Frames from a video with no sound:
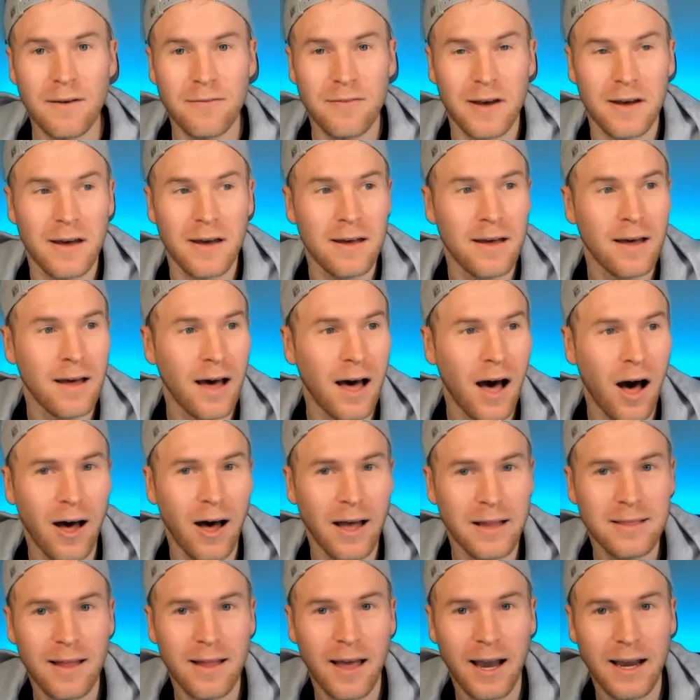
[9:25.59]
of a
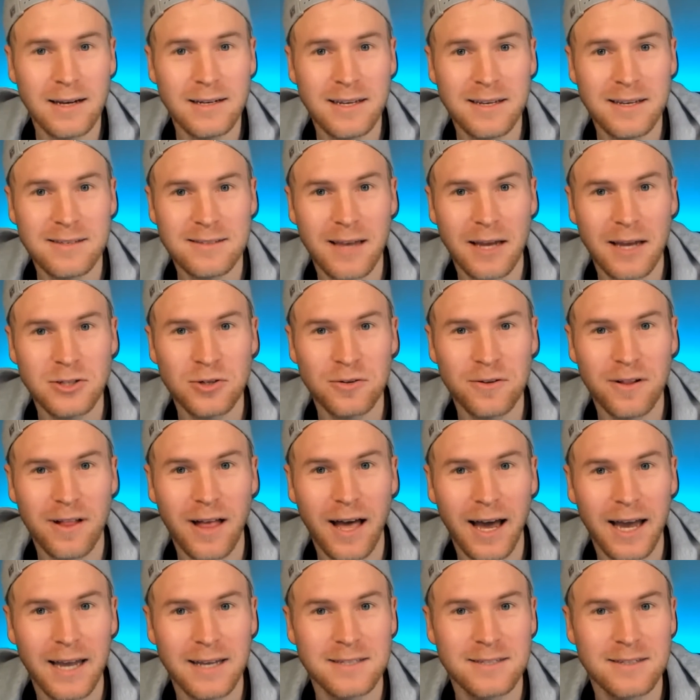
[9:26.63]
online
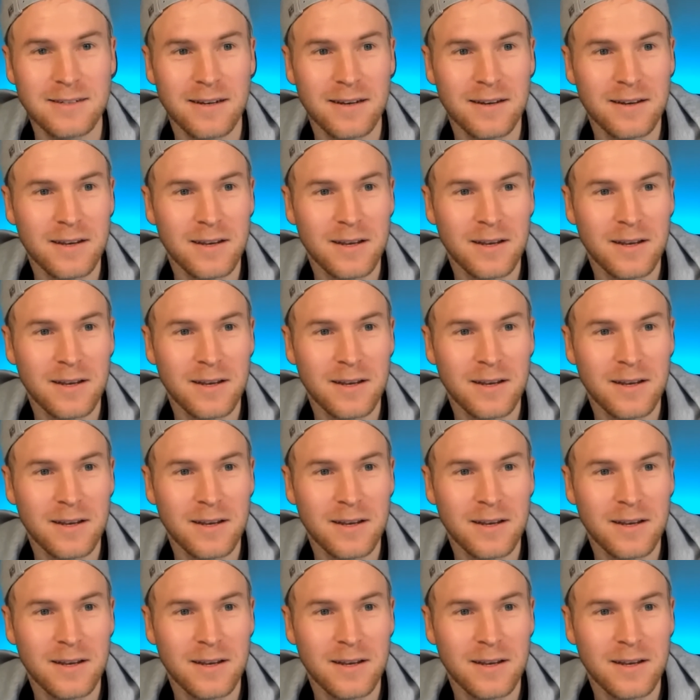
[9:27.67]
decentralized